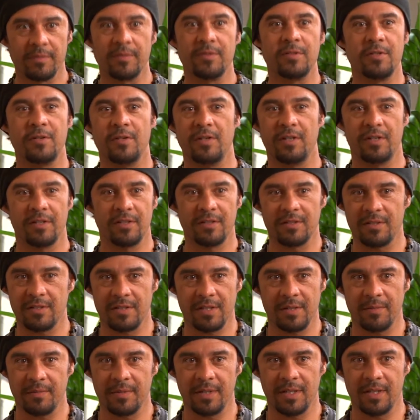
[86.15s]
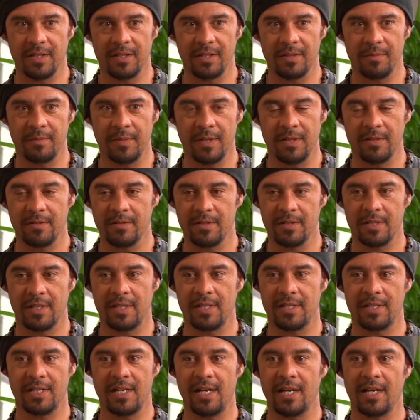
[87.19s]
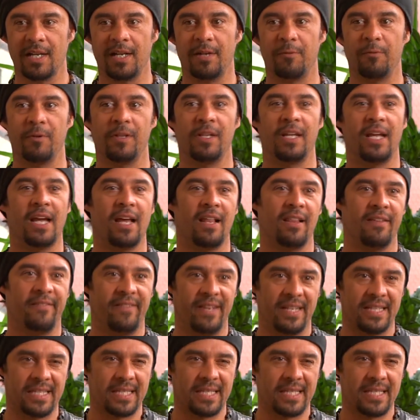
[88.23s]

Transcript: 2 years or something at the most, and it's not going to really elevate